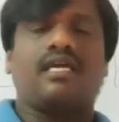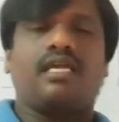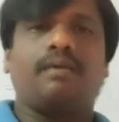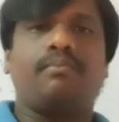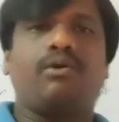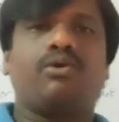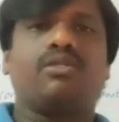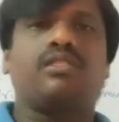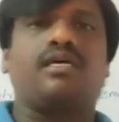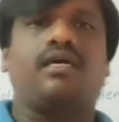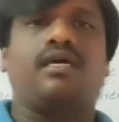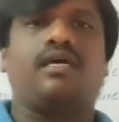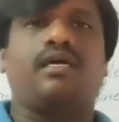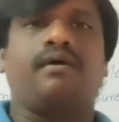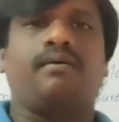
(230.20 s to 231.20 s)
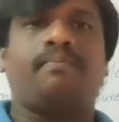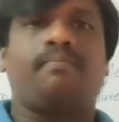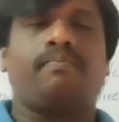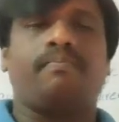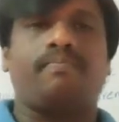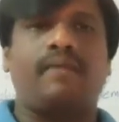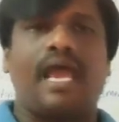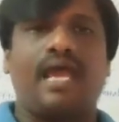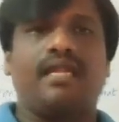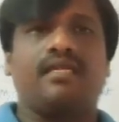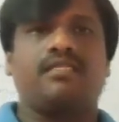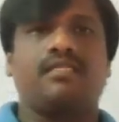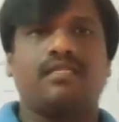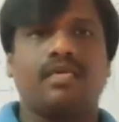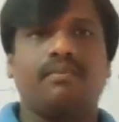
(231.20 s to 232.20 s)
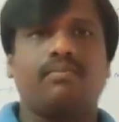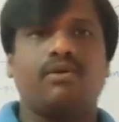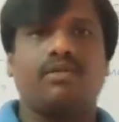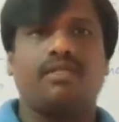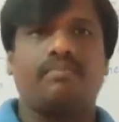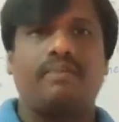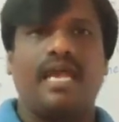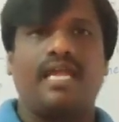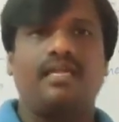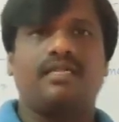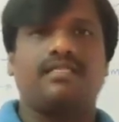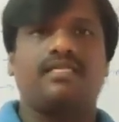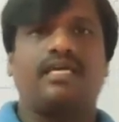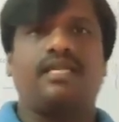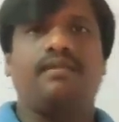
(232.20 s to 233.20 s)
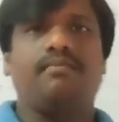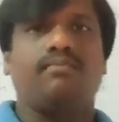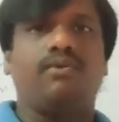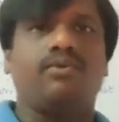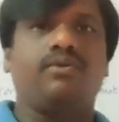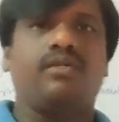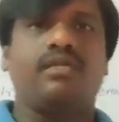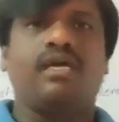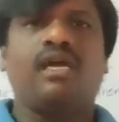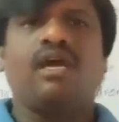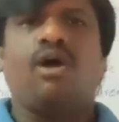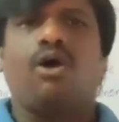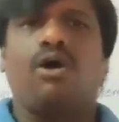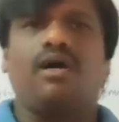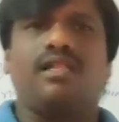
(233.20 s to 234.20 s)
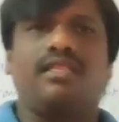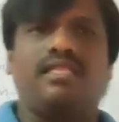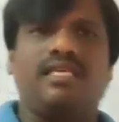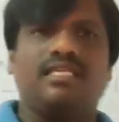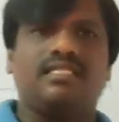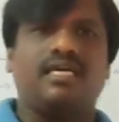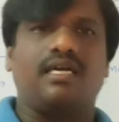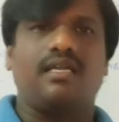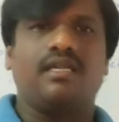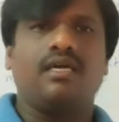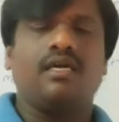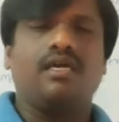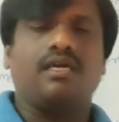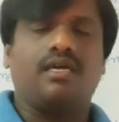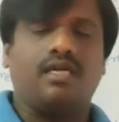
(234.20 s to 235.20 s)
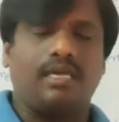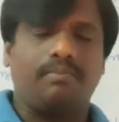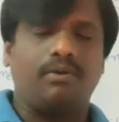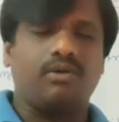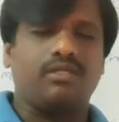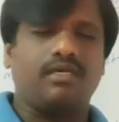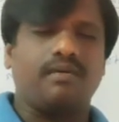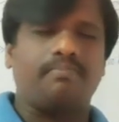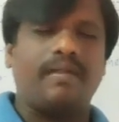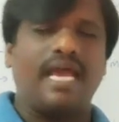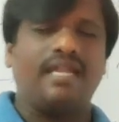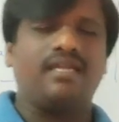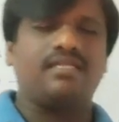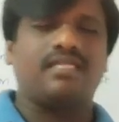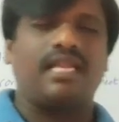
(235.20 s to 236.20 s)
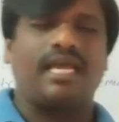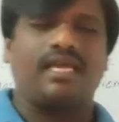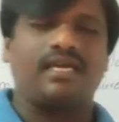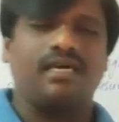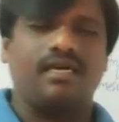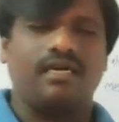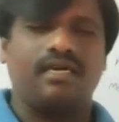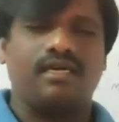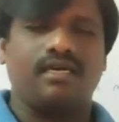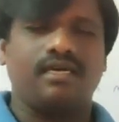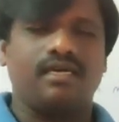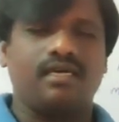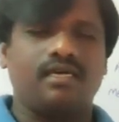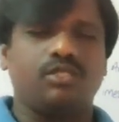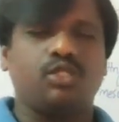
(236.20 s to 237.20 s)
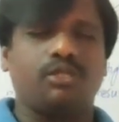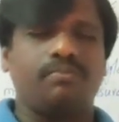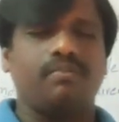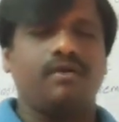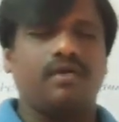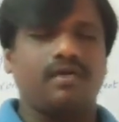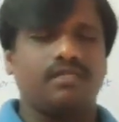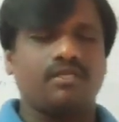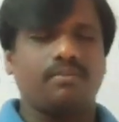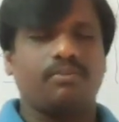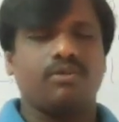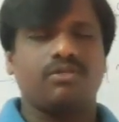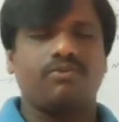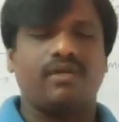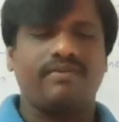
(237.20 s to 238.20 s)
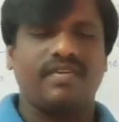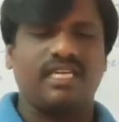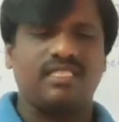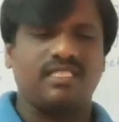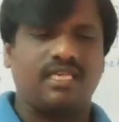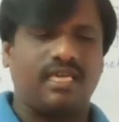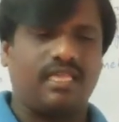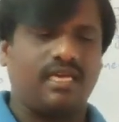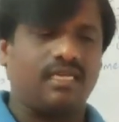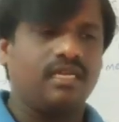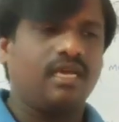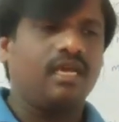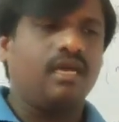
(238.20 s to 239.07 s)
about the planets, sun, moon, all these are about the planets, like suppose what we can say that